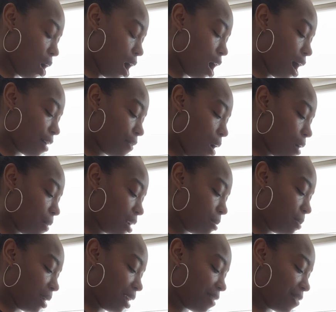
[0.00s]
are, have already
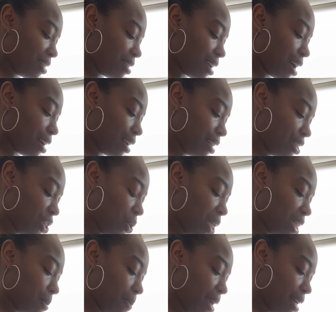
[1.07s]
been given signs. You
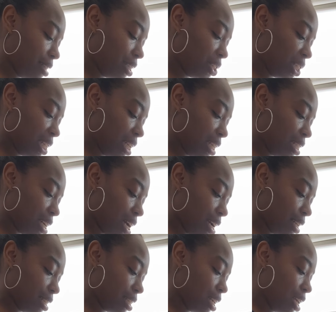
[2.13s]
need to pay attention to the
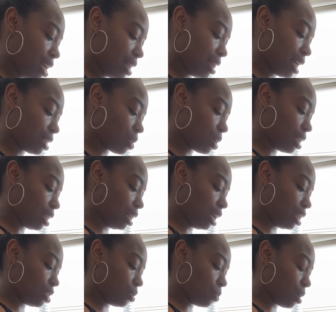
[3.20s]
signs. That's going to
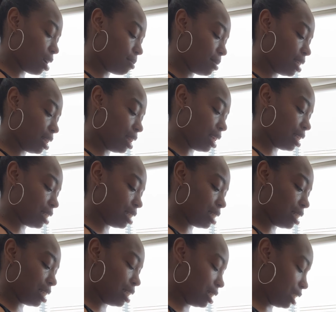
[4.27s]
lead you up to
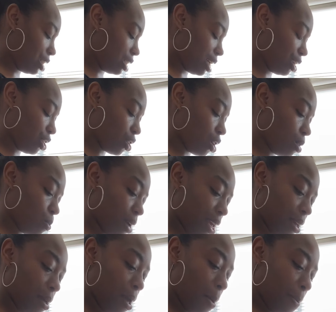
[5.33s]
this decision that you're going
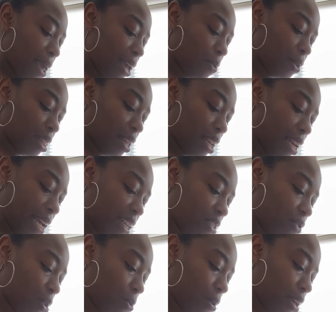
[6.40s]
to make within the next
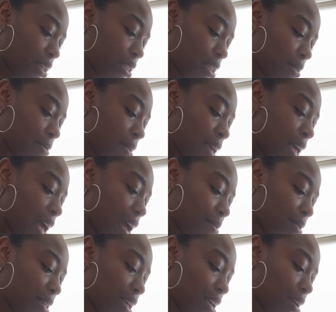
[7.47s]
few weeks.
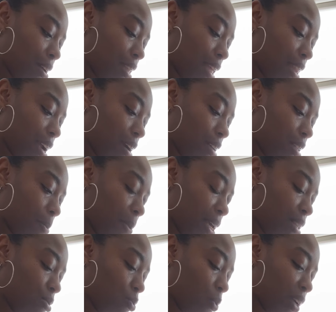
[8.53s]
I'm seeing here that there is a
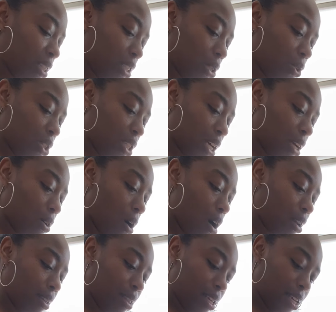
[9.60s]
peaceful resolution out of
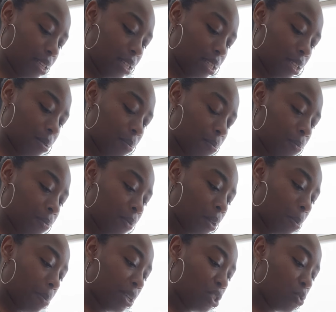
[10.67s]
all of this
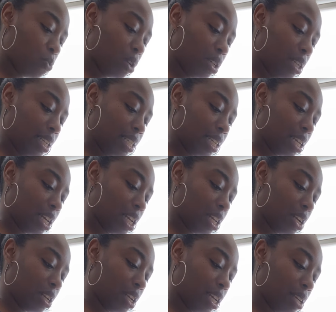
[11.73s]
but you really need to
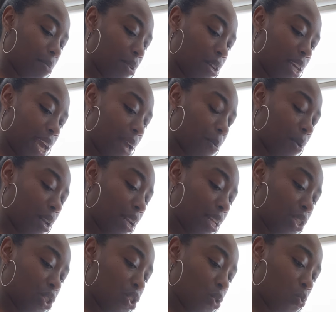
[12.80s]
clearly communicate what it
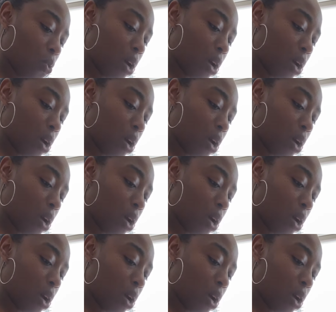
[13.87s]
is that you